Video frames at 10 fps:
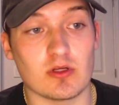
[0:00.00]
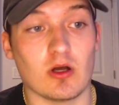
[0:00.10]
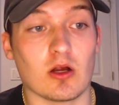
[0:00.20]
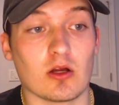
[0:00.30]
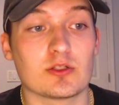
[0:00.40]

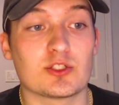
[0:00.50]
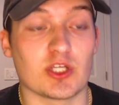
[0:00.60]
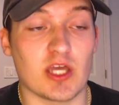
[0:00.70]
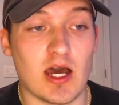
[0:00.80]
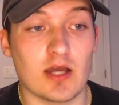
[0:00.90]
are
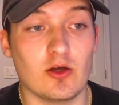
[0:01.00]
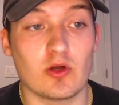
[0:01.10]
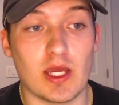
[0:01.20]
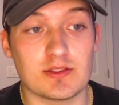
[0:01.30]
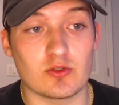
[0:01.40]
Chicago
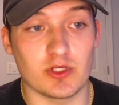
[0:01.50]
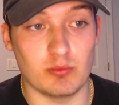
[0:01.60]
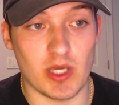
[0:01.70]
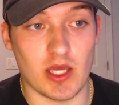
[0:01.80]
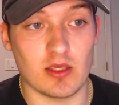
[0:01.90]
against Green
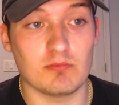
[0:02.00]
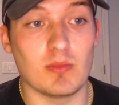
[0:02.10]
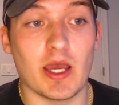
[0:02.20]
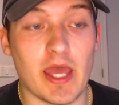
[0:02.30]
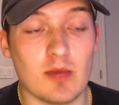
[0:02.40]
Bay,
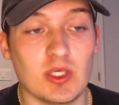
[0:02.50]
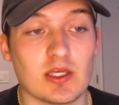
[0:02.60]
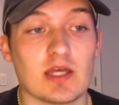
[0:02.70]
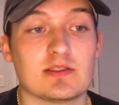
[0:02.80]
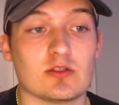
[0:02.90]
Miami
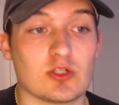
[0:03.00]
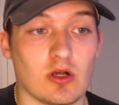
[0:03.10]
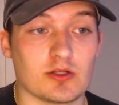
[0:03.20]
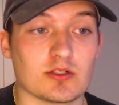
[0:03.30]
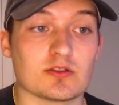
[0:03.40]
against the
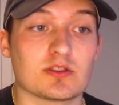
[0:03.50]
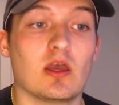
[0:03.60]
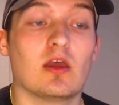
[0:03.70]
Chargers,